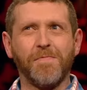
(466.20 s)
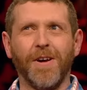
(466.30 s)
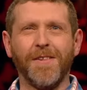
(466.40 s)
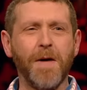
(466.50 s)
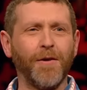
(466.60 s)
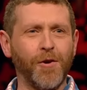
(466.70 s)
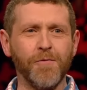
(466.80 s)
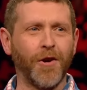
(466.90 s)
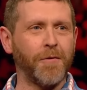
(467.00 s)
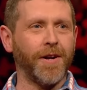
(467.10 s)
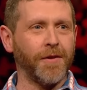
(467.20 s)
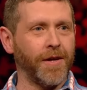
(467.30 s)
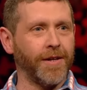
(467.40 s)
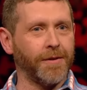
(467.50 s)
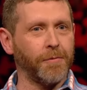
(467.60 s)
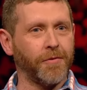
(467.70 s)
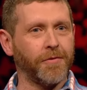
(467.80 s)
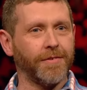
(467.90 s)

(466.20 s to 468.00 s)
It's about 200 quid, I think. It was... Yeah.